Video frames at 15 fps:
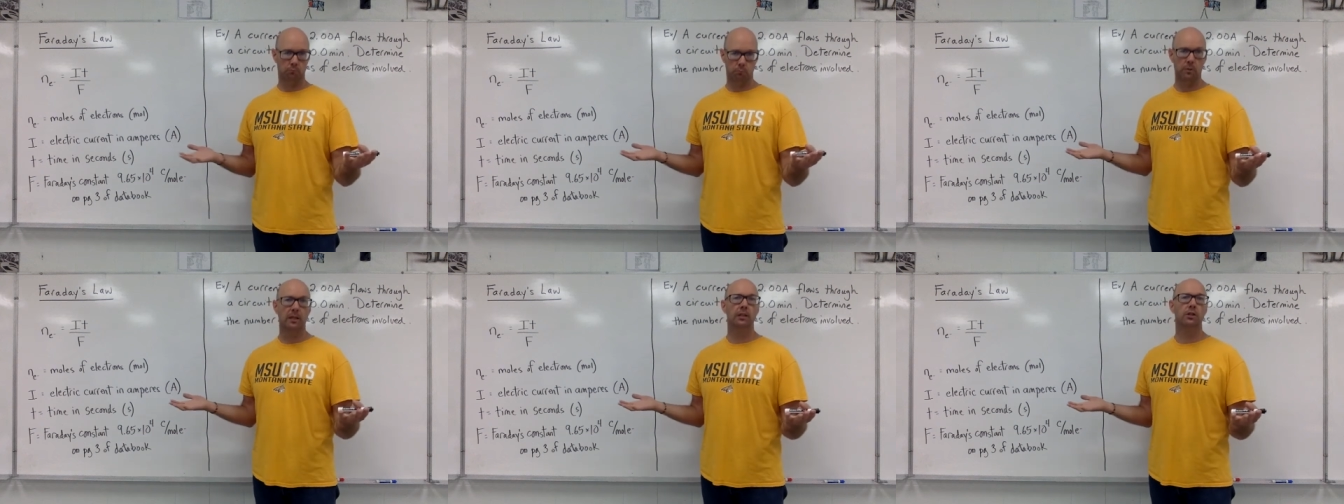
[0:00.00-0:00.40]

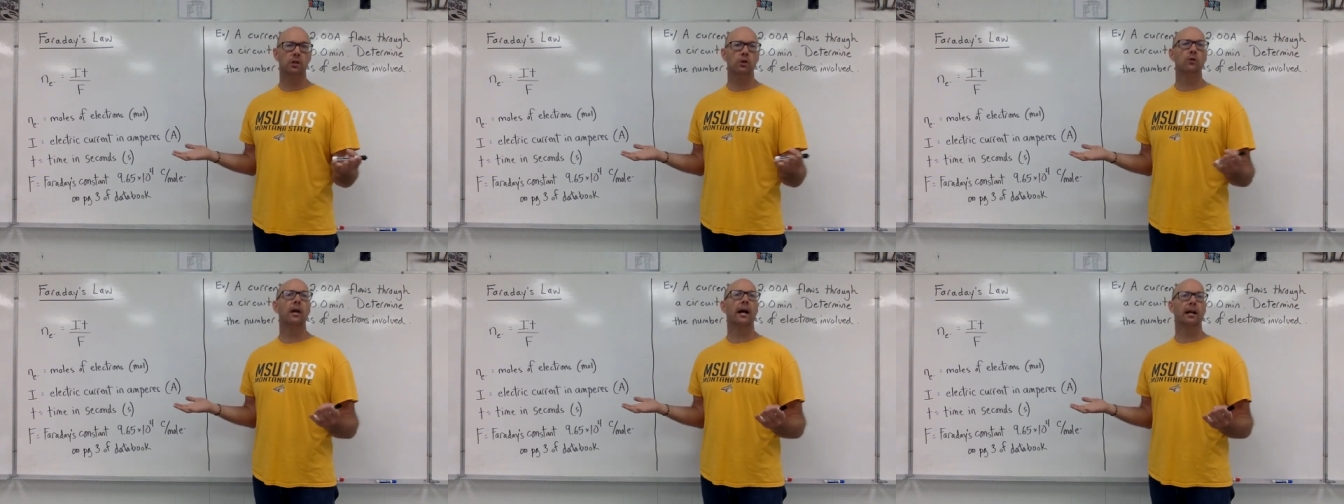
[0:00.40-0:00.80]
we need to
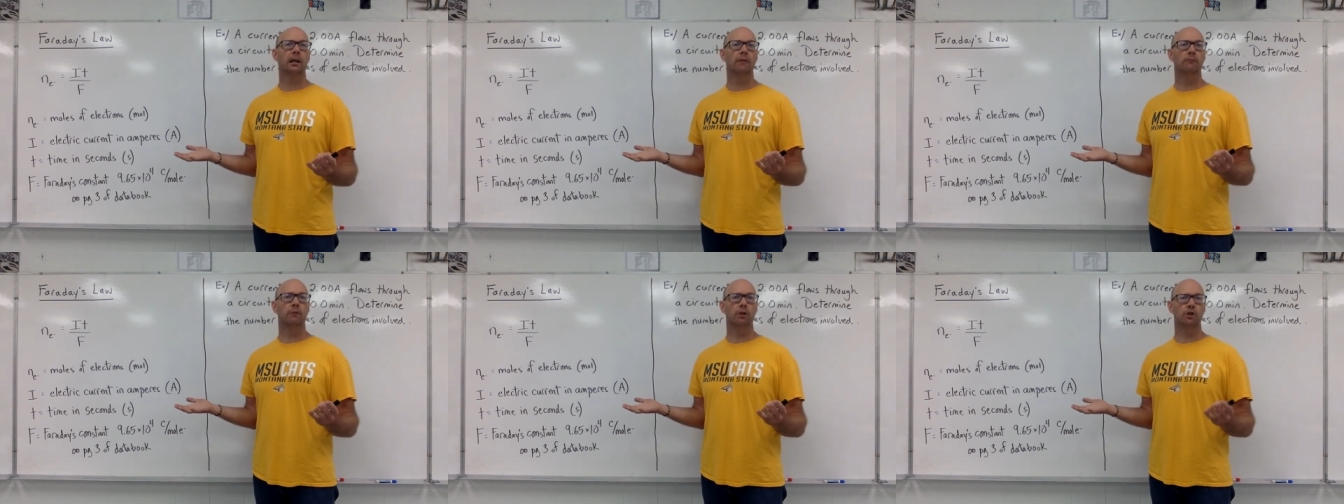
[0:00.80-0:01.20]
do that
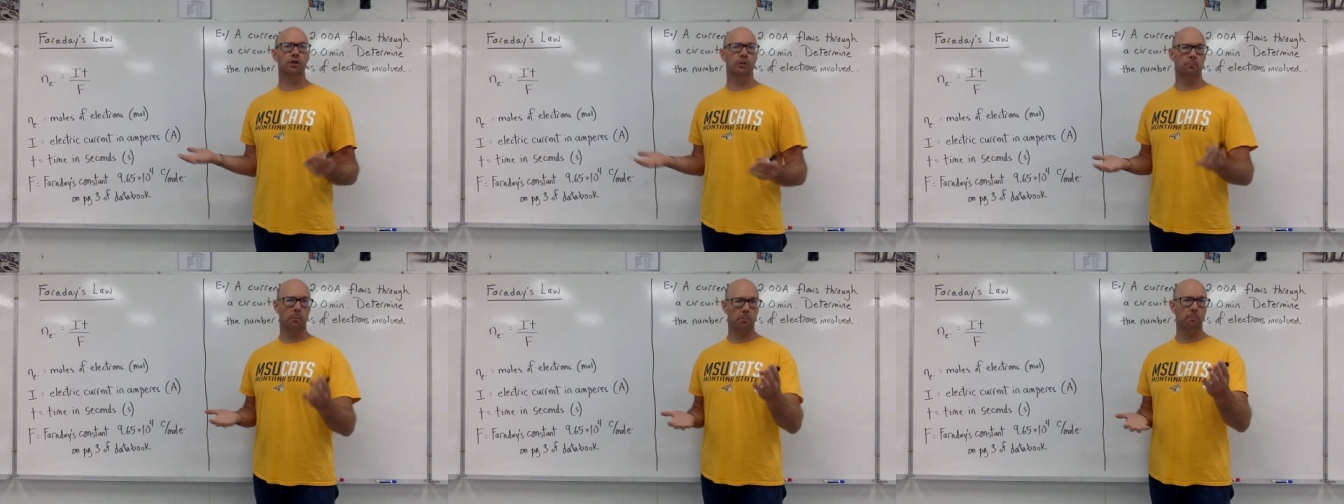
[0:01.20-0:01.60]

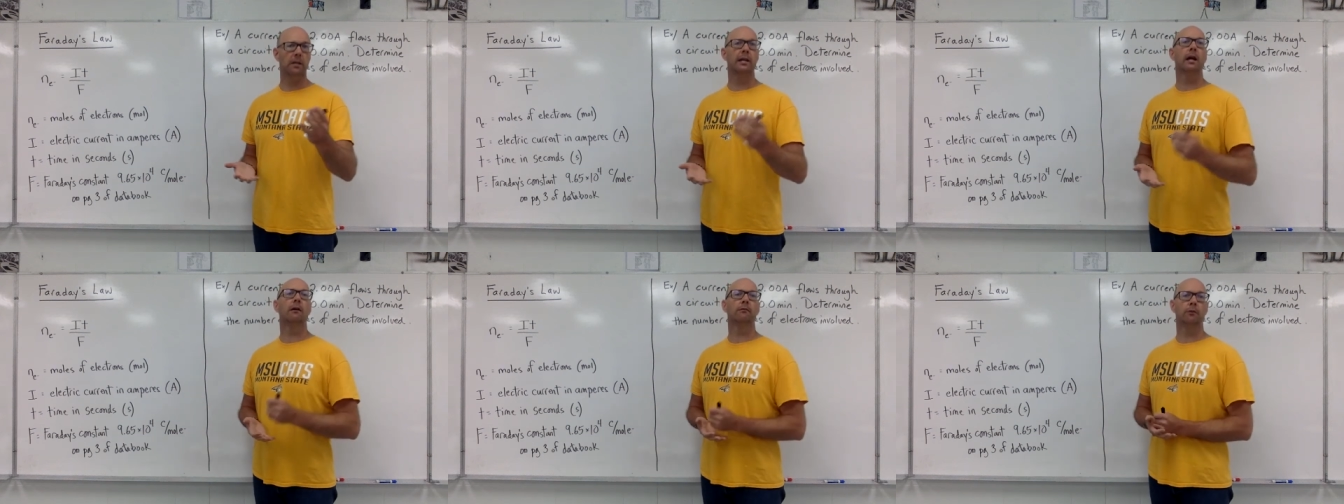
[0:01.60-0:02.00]
conversion. Be
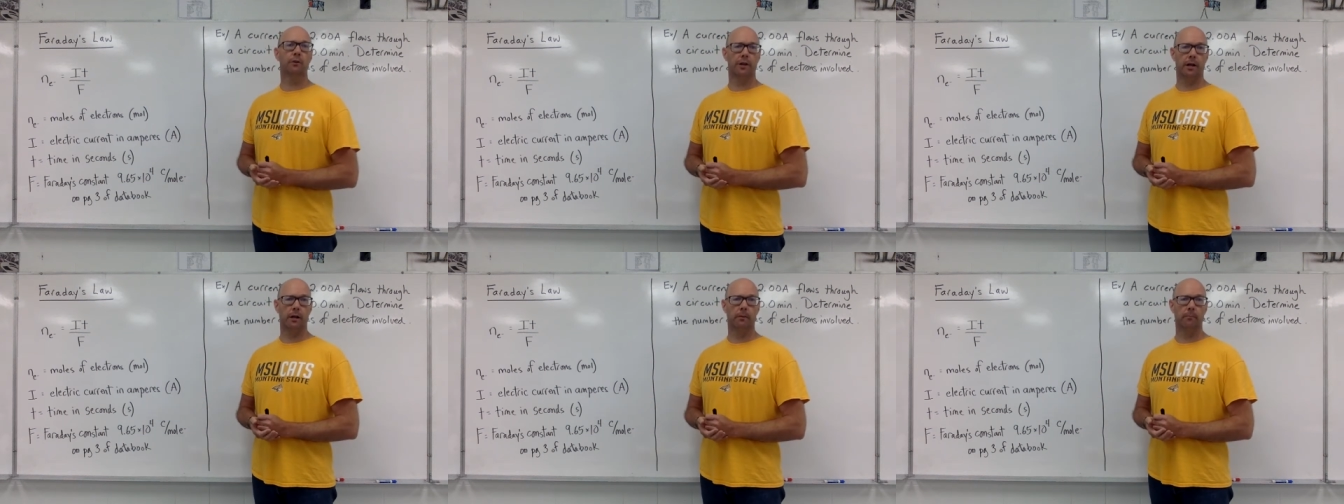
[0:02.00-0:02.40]
careful
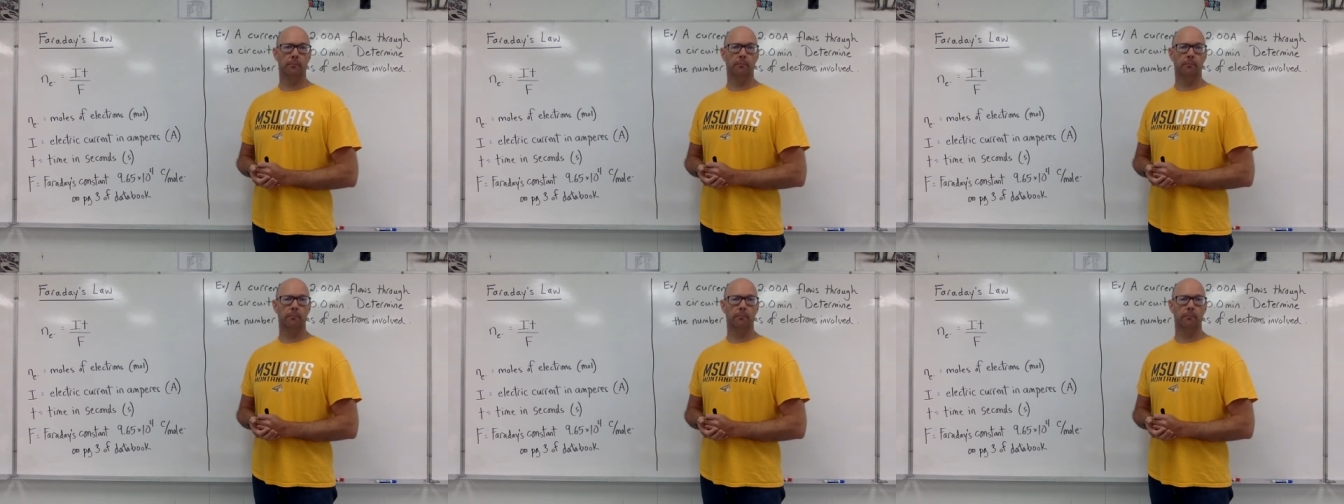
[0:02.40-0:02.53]
there.